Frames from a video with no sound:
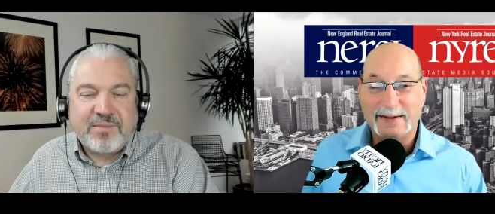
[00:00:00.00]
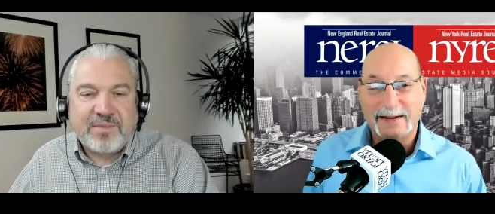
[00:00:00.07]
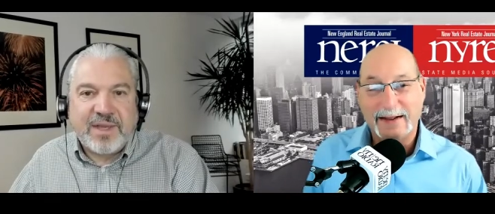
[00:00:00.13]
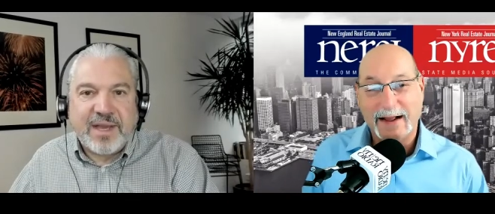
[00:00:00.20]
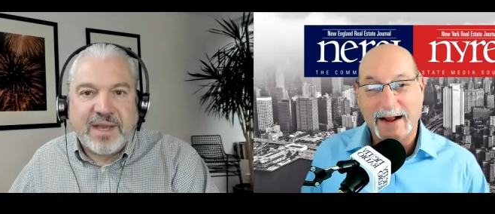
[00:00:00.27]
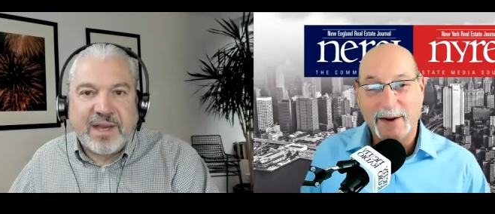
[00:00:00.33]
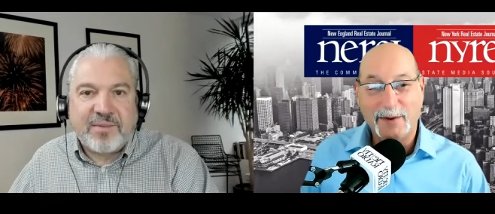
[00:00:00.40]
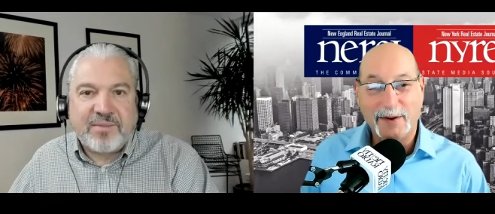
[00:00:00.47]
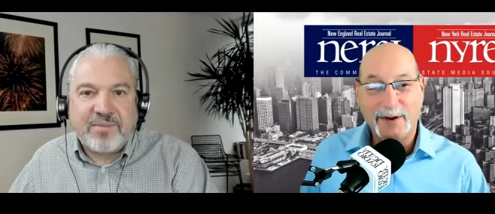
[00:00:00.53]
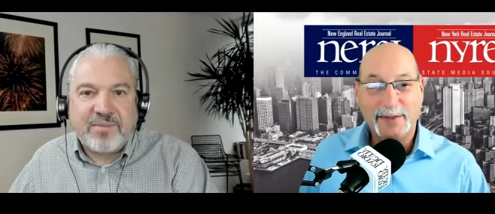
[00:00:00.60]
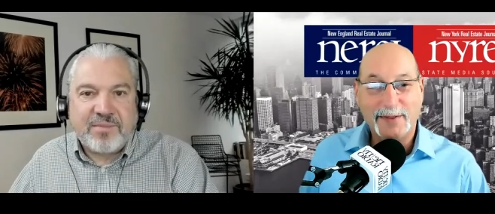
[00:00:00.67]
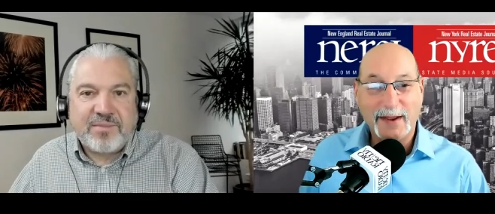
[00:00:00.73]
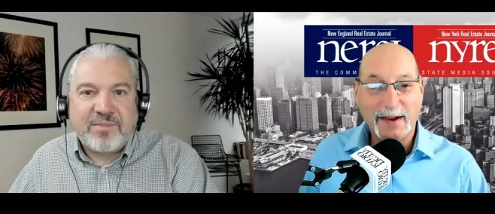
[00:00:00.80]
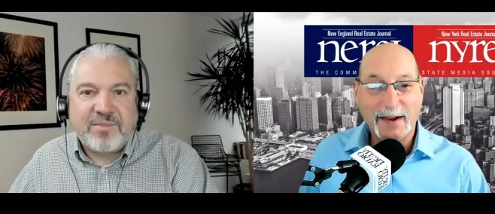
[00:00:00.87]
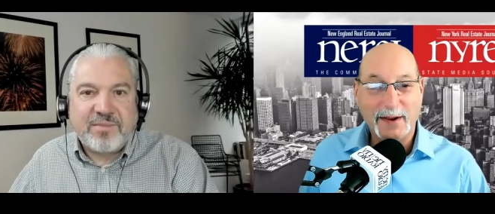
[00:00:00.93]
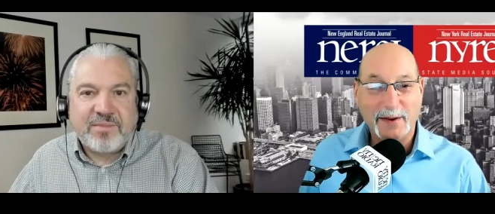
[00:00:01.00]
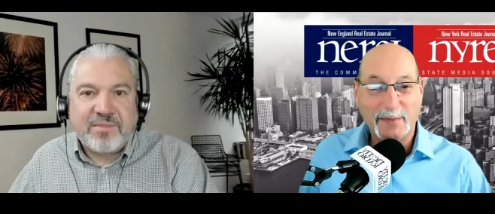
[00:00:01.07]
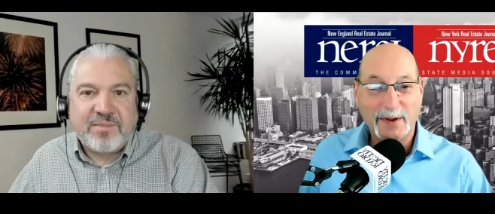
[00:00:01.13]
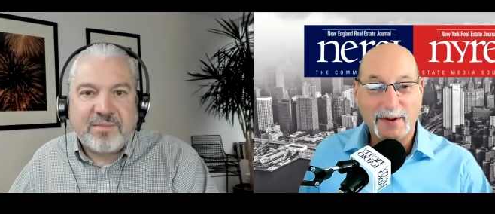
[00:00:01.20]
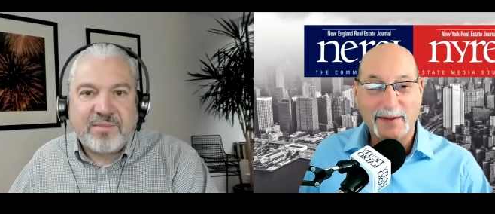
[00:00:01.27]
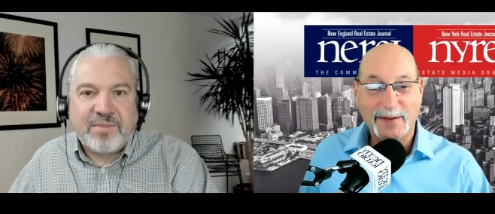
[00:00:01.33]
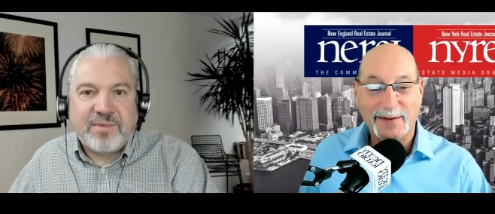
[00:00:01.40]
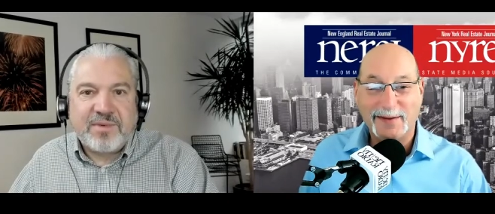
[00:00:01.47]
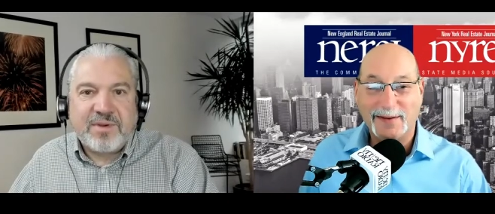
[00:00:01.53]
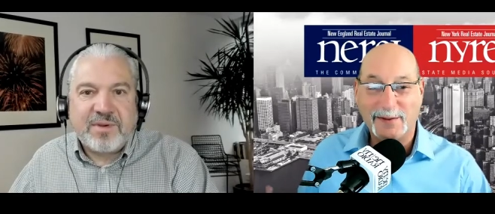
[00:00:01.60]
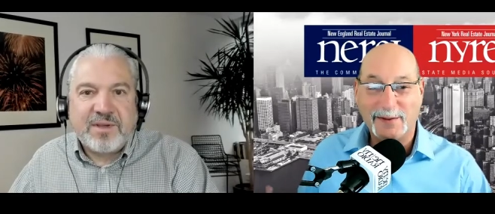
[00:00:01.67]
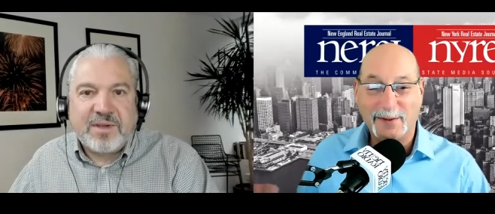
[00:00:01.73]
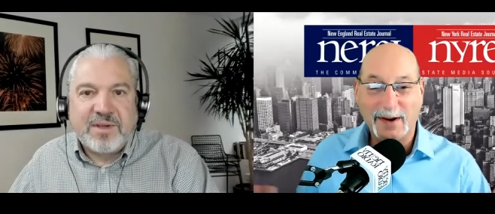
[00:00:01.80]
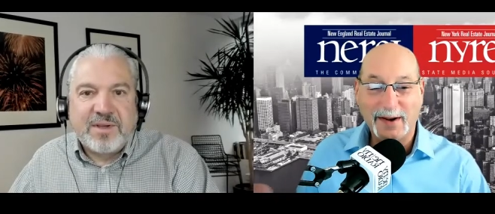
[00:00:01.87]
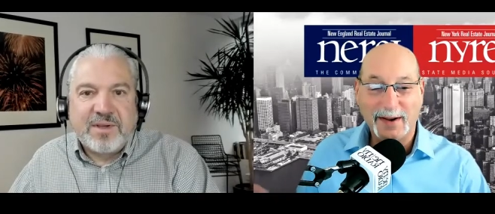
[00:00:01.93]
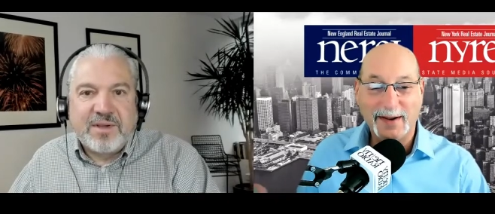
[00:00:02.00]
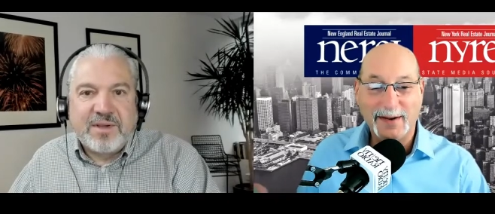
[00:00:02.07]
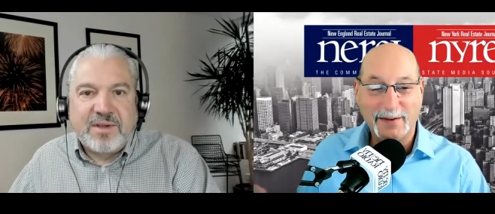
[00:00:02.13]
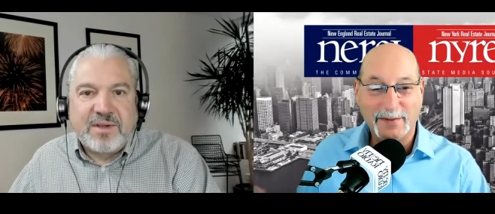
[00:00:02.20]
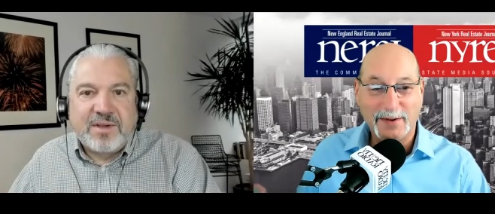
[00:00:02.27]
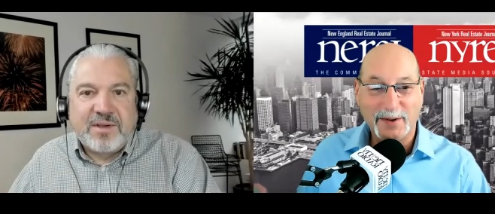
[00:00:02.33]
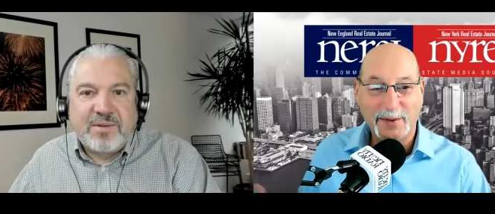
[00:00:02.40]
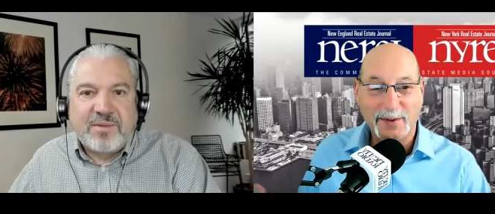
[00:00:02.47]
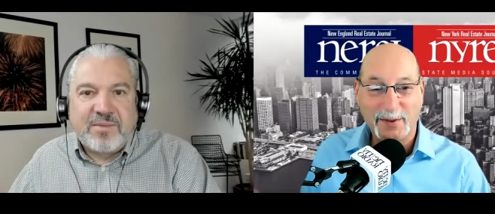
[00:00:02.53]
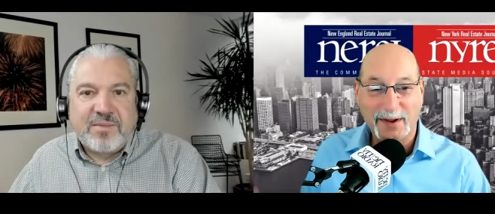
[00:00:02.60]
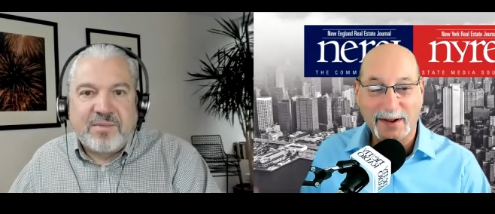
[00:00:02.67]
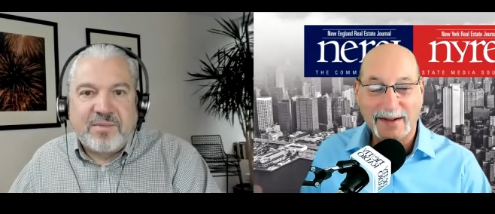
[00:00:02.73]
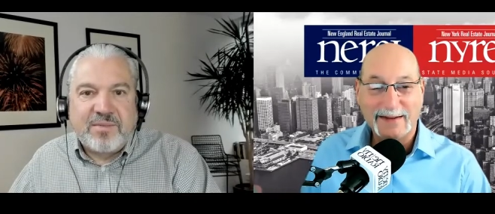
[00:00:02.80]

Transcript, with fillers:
Speaker 1: Yeah. I want to thank you, Bill. Great interview.